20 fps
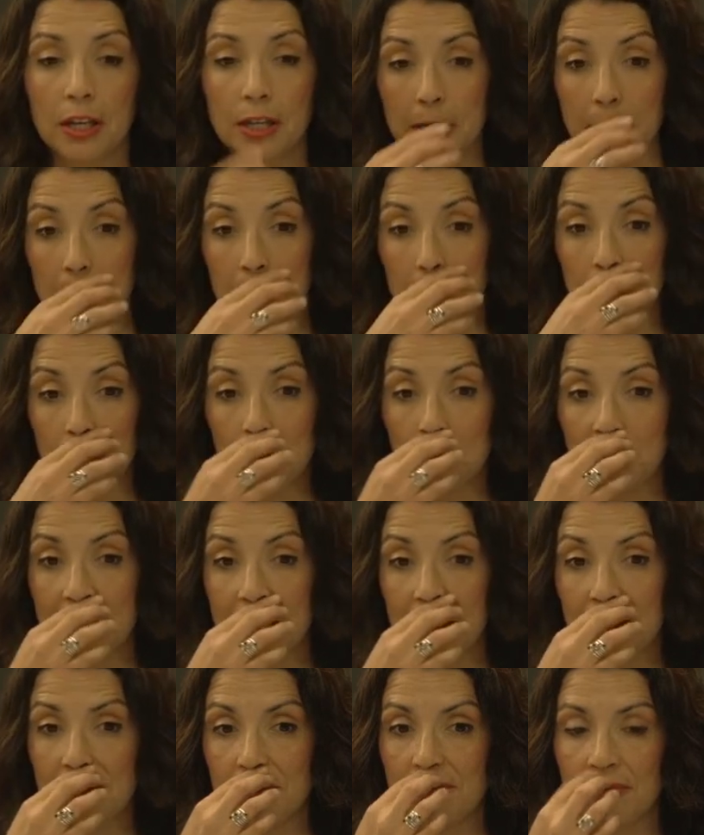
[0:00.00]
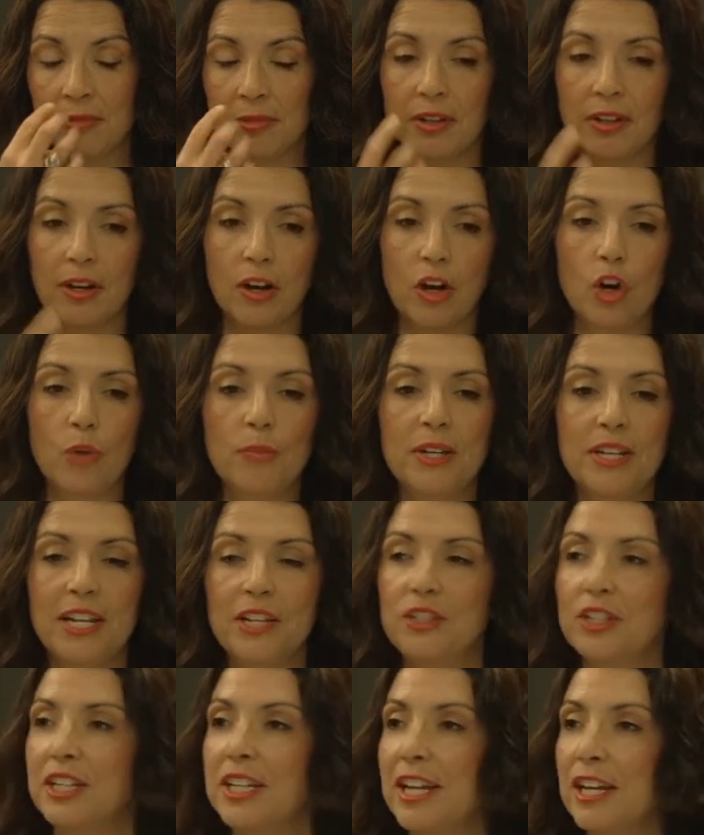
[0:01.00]
including open
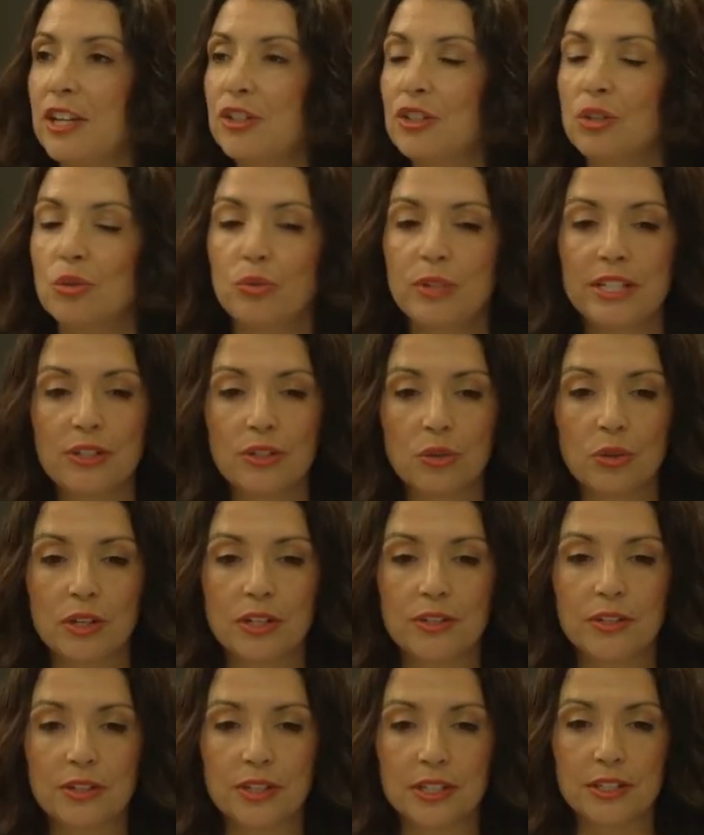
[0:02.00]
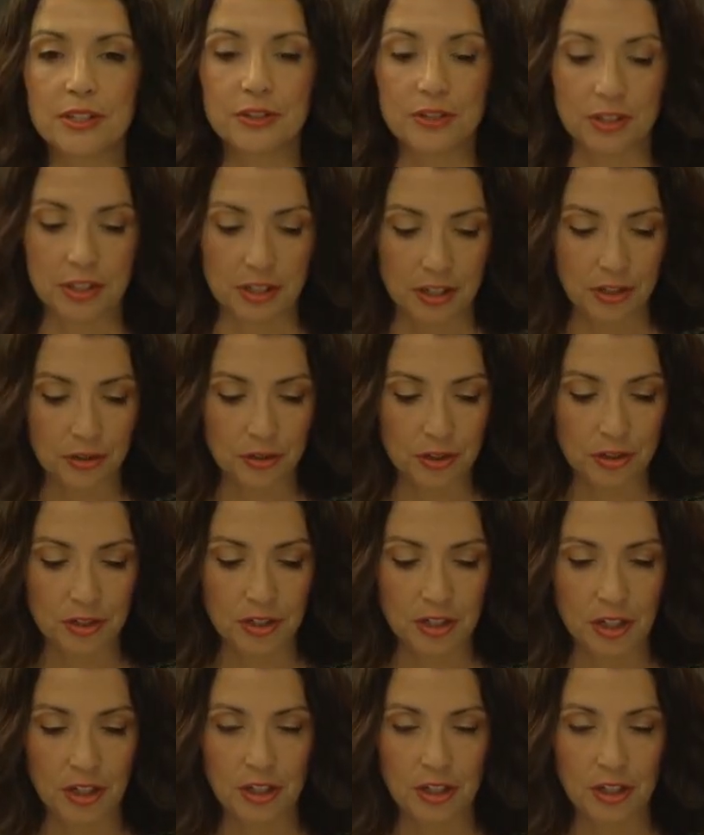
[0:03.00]
education resources and other